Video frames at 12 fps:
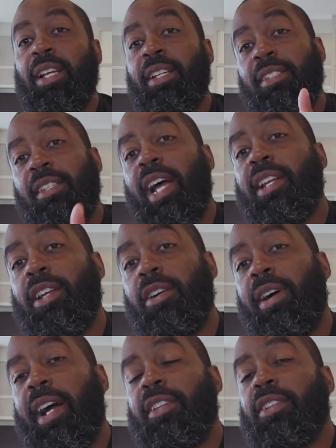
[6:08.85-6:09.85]
Side note,
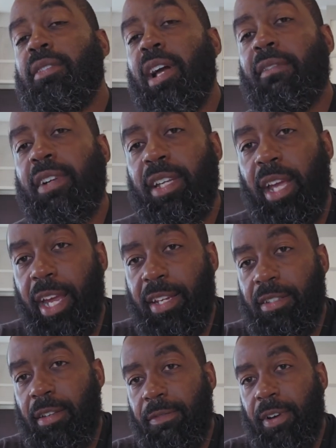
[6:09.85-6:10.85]
I do have a
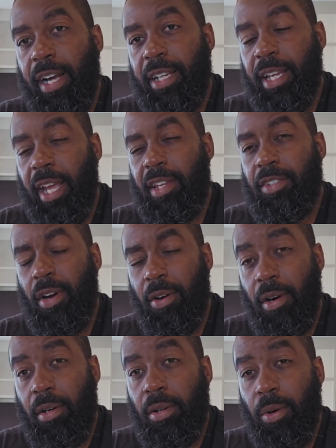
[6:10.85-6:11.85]
Casetify case
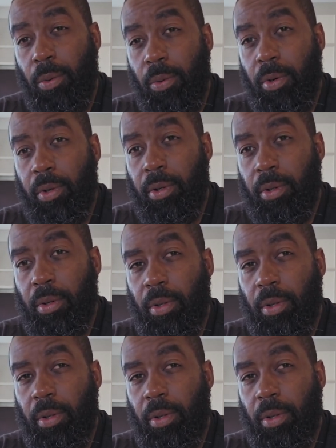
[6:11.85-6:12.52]
on order